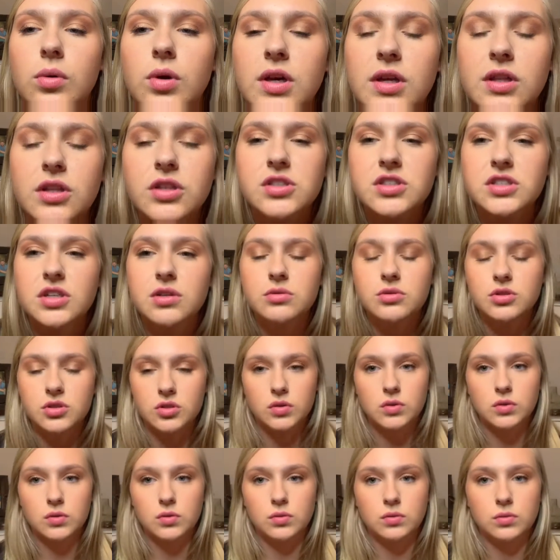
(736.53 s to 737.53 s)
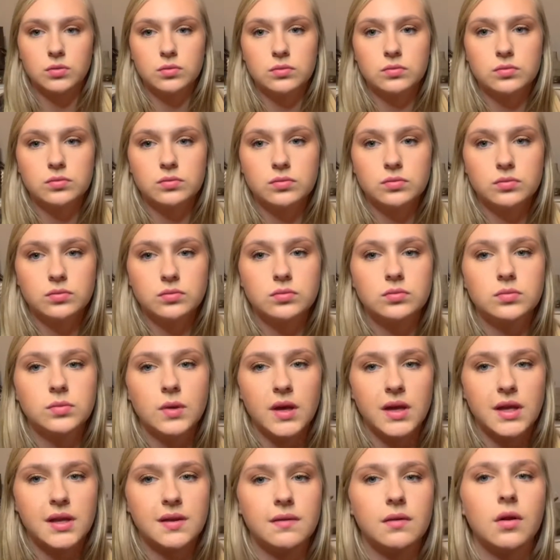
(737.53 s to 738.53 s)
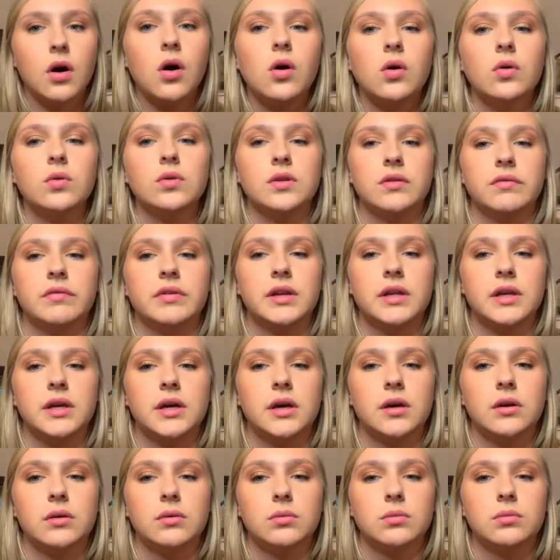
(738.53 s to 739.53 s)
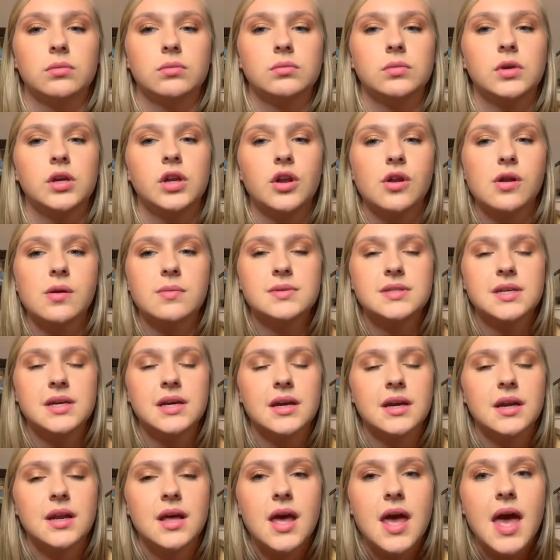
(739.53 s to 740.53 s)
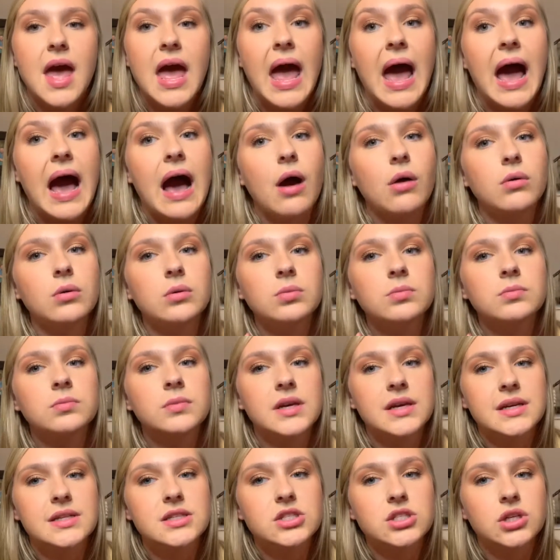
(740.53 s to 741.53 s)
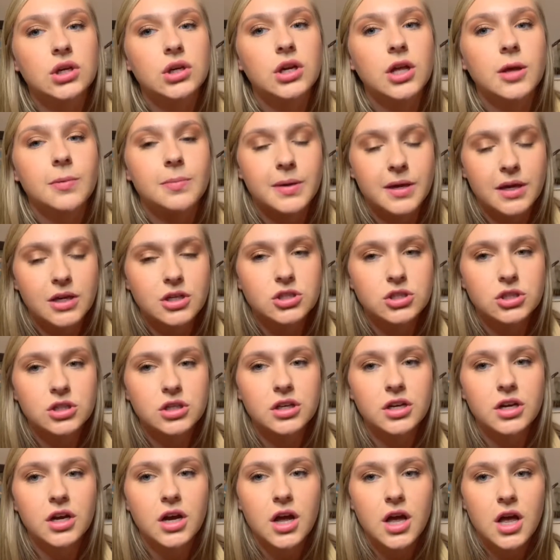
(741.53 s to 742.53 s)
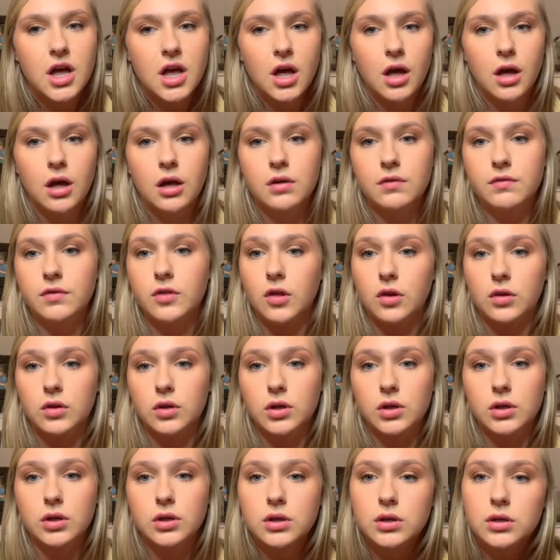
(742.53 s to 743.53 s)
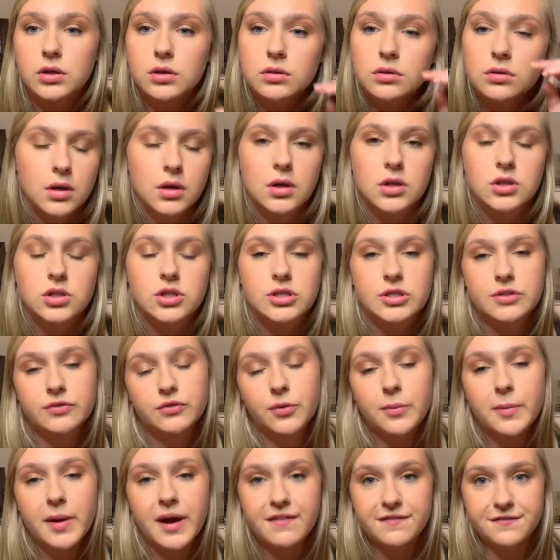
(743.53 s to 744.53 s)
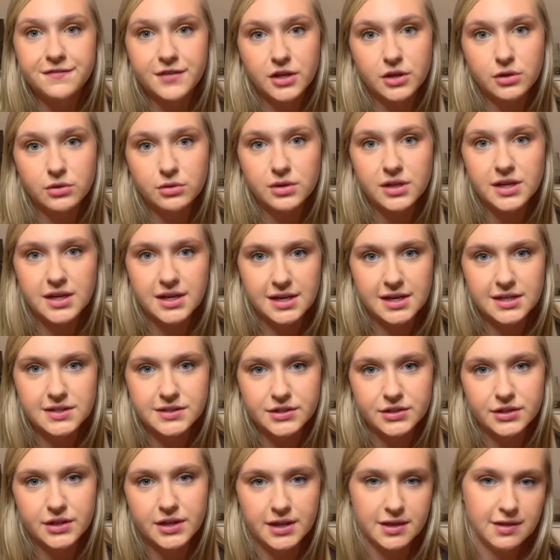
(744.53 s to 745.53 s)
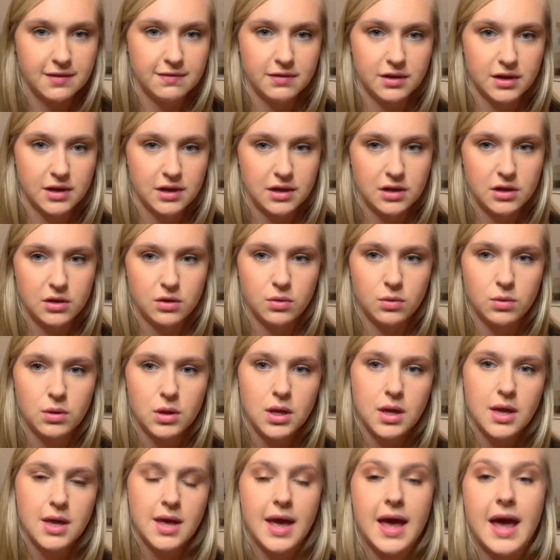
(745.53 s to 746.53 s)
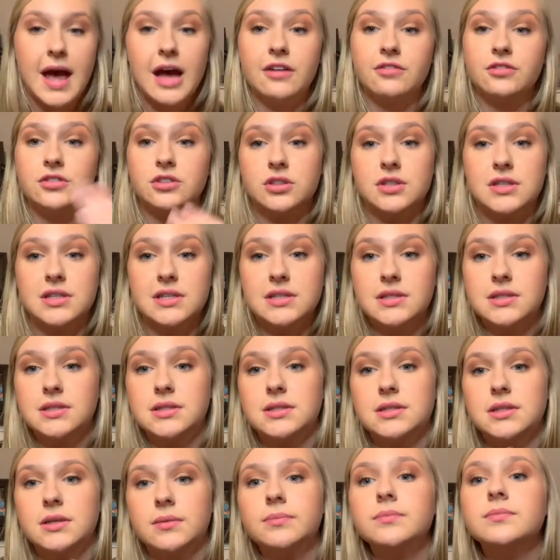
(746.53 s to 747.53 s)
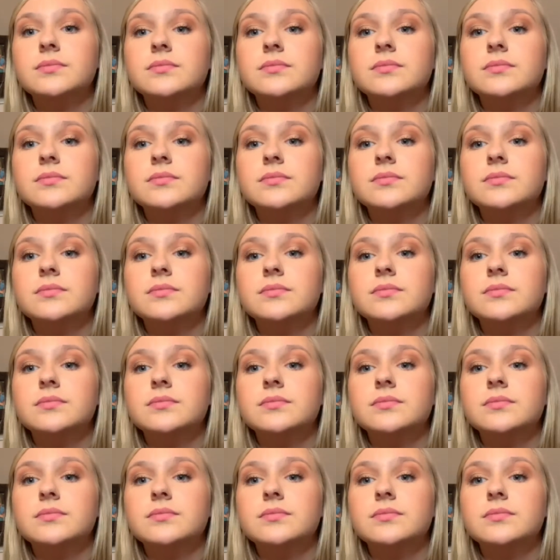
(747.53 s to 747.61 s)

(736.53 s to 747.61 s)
It looks so dull on the video. You know what I'm saying? I'll insert a picture of the look just from my phone and insert it in the video after this